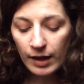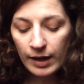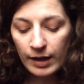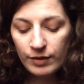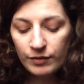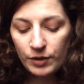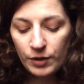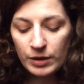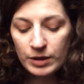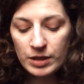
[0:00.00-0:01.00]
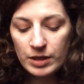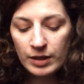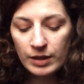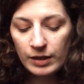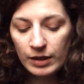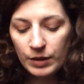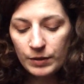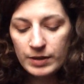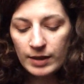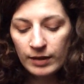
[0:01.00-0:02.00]
And of course, you know,
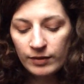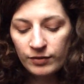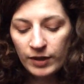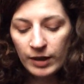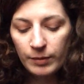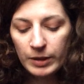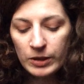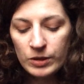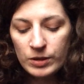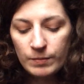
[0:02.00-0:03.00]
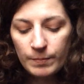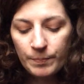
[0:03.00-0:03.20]
it's kind of funny because